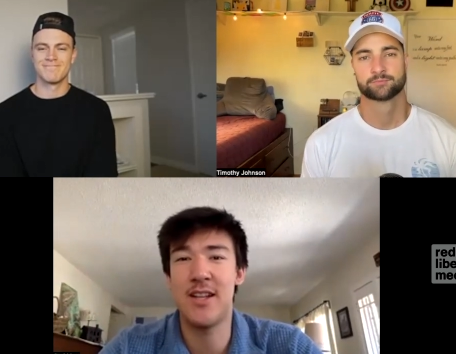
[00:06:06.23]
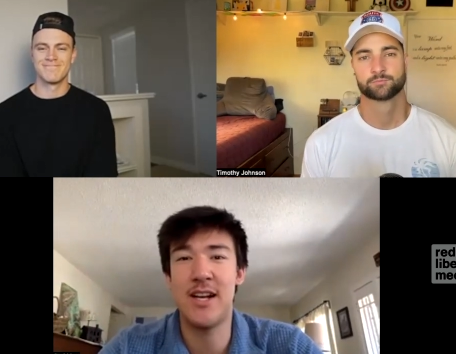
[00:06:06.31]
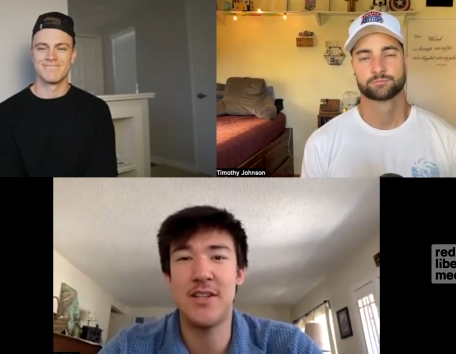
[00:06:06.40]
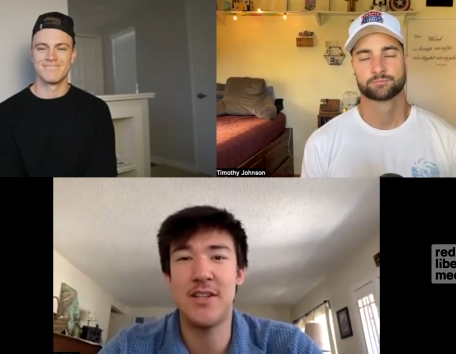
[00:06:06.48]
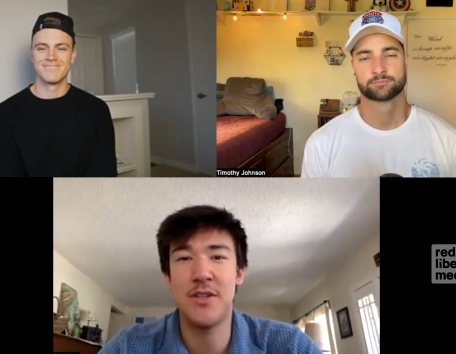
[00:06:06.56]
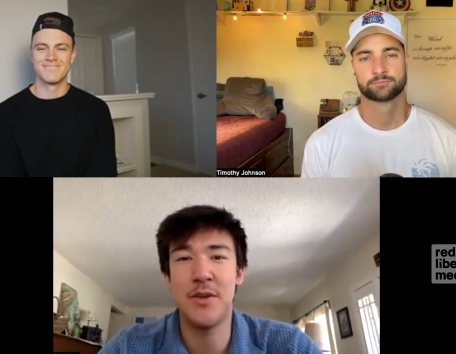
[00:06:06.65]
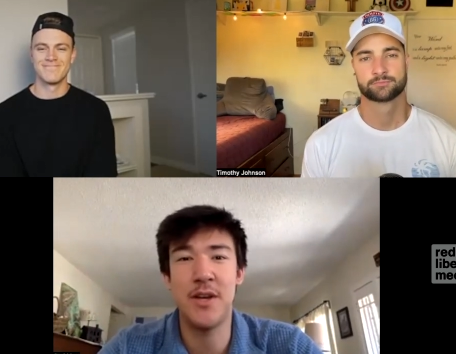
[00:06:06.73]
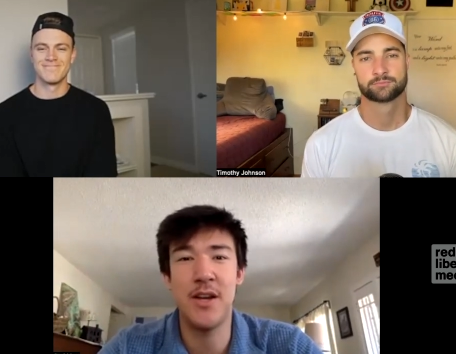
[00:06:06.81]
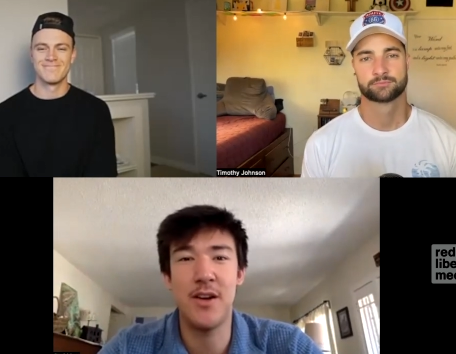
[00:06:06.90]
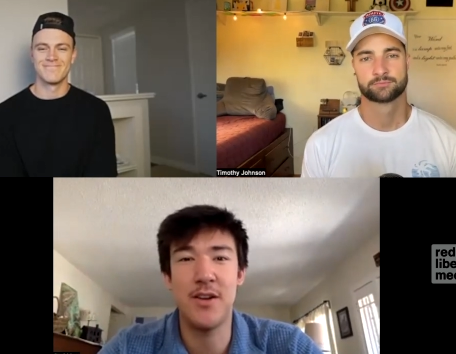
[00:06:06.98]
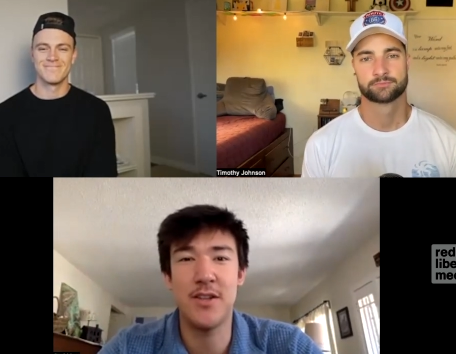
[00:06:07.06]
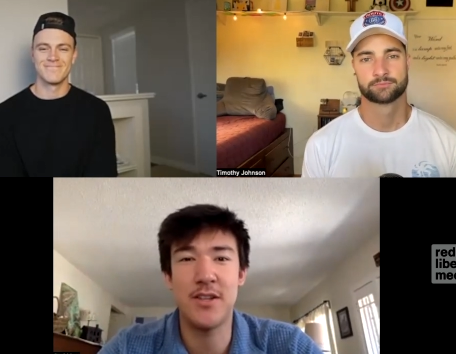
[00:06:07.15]
Speaker 1: last two
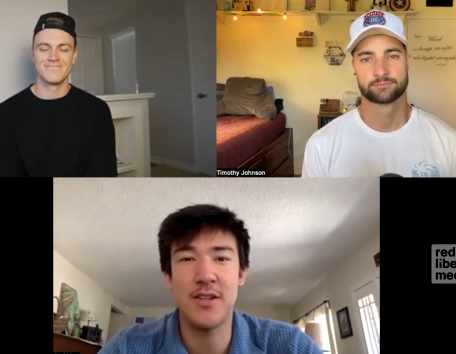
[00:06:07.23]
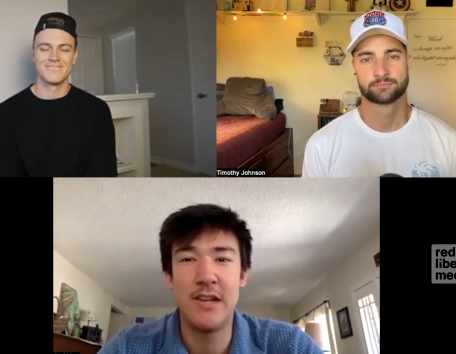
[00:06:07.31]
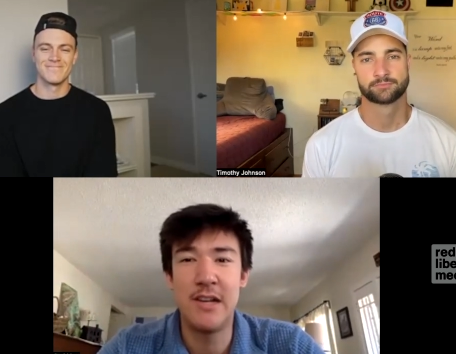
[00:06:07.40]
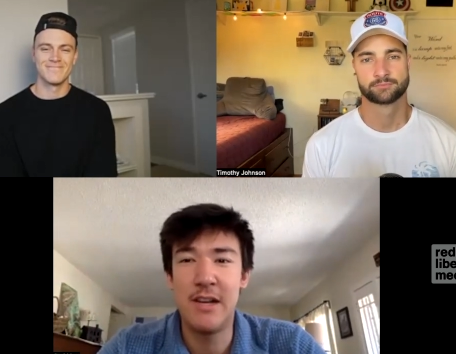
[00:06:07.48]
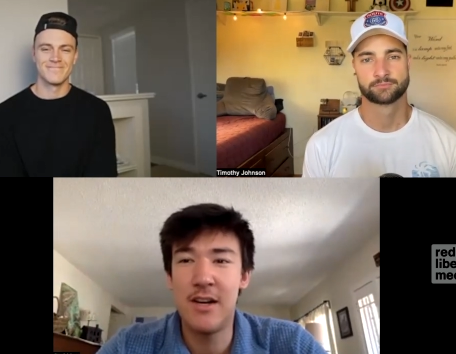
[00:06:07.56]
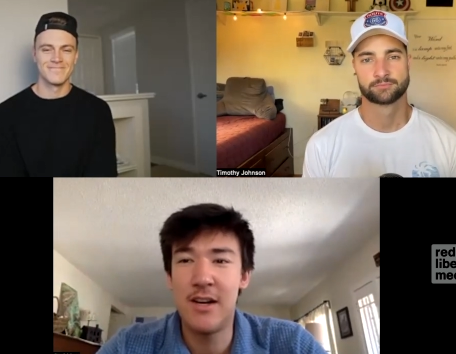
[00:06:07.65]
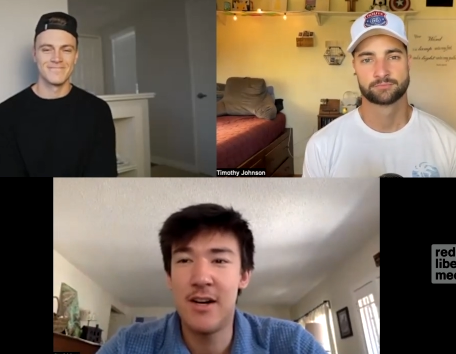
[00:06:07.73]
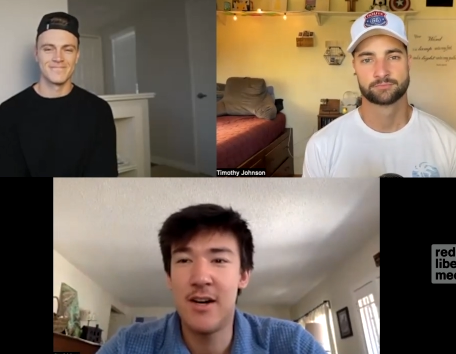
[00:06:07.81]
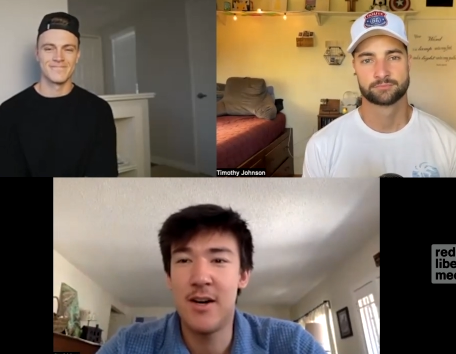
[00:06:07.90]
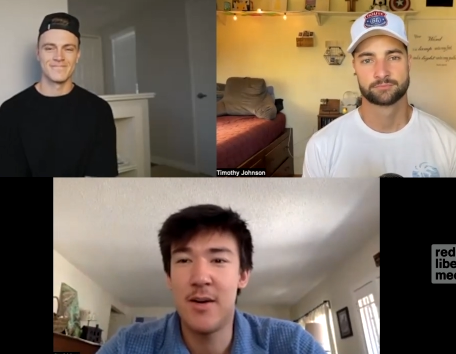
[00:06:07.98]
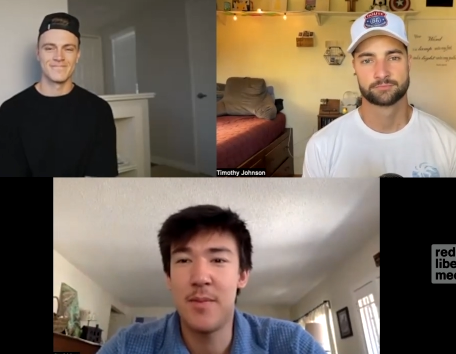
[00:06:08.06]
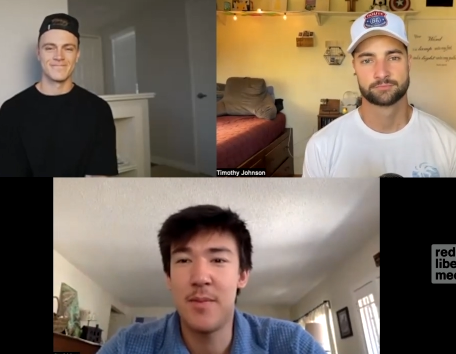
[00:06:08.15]
years
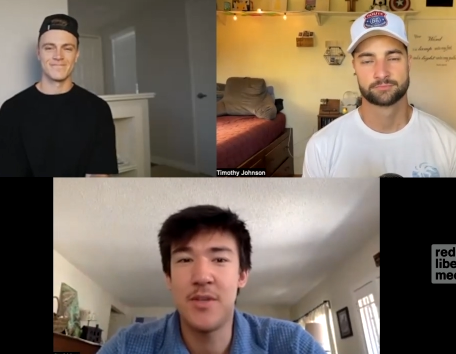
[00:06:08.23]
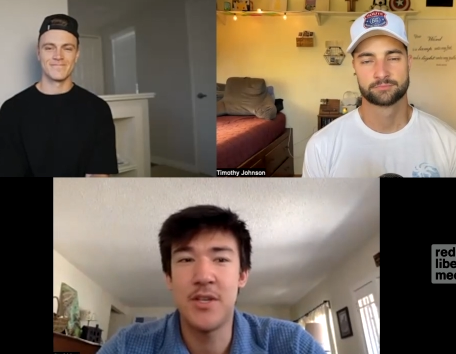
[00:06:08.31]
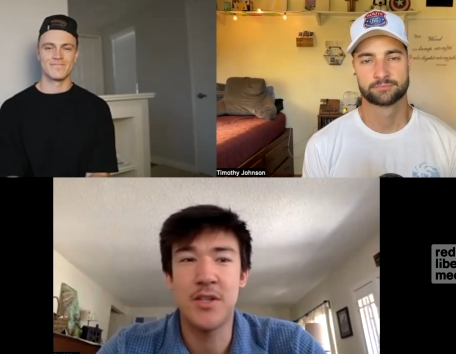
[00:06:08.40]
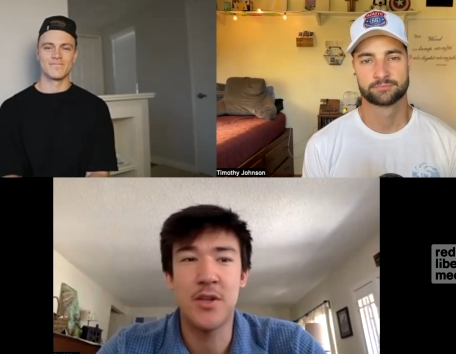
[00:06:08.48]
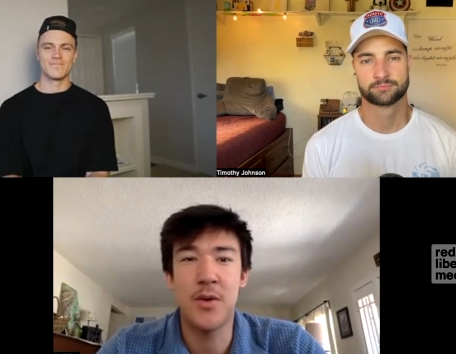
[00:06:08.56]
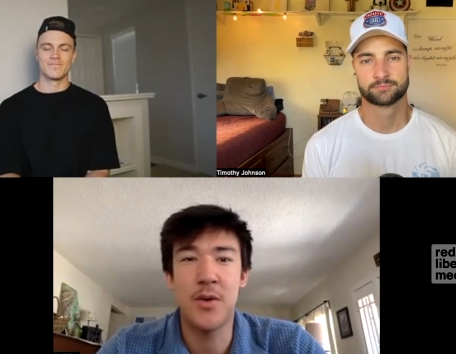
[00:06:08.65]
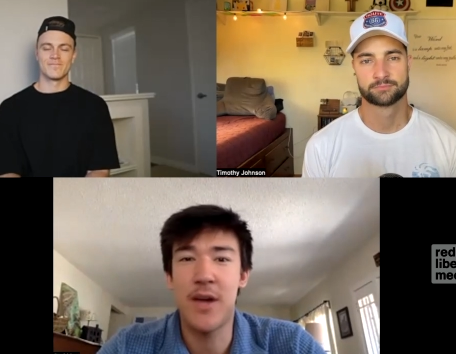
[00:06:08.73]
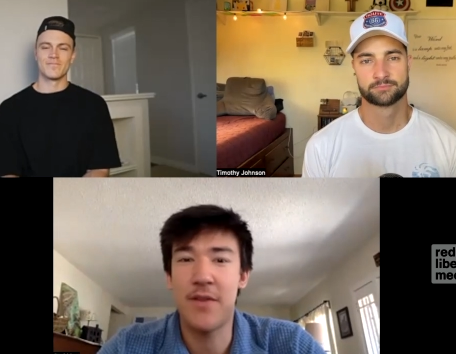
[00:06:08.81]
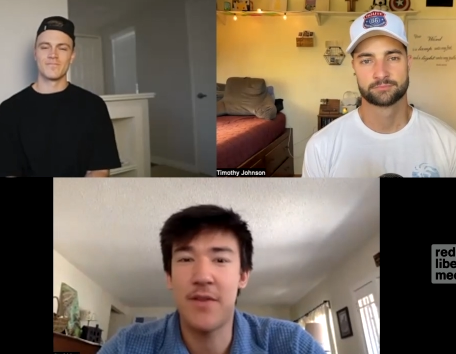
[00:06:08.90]
um, just going after